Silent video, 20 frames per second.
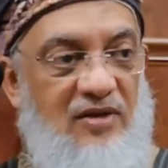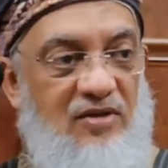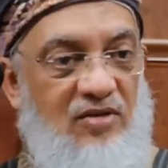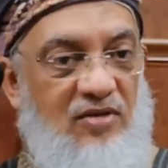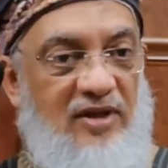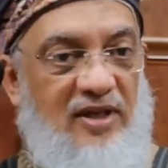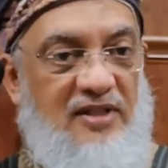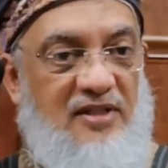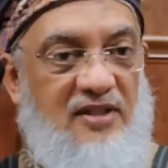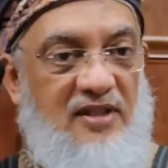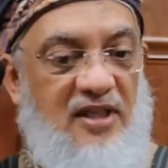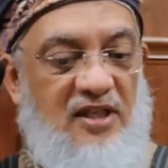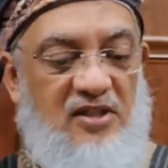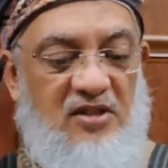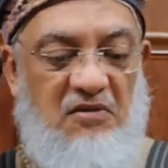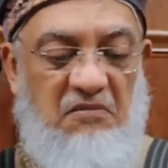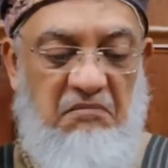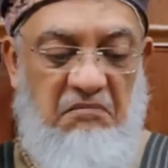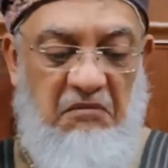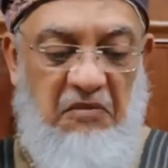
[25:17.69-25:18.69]
your
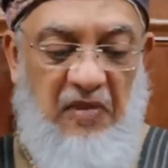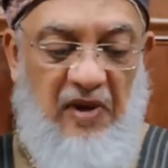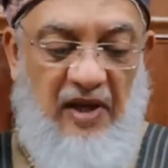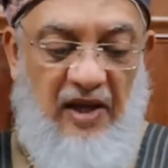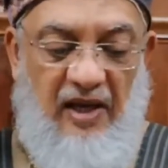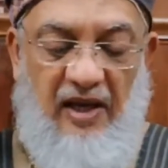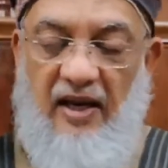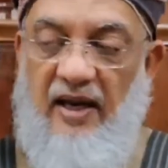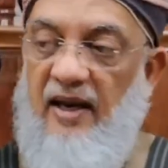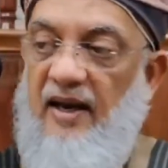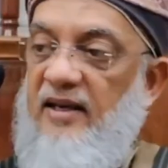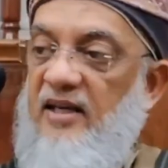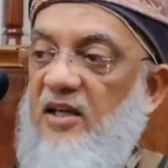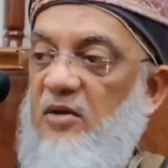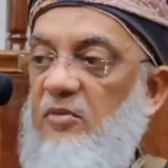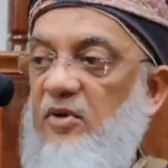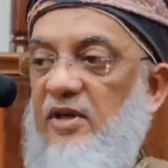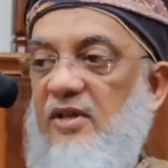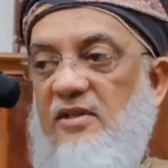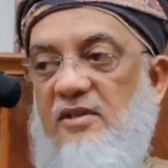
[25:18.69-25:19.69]
destination,
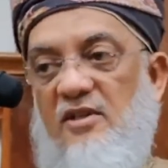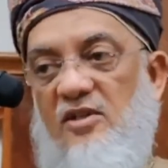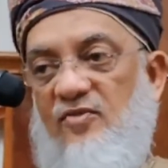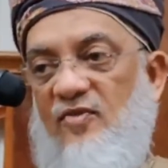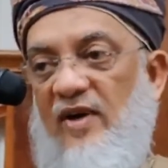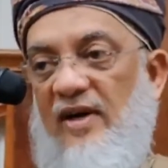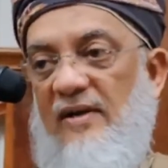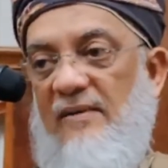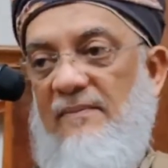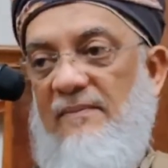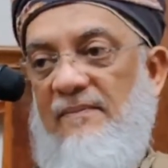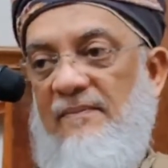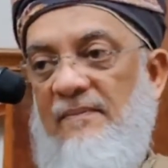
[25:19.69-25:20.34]
any means is fine.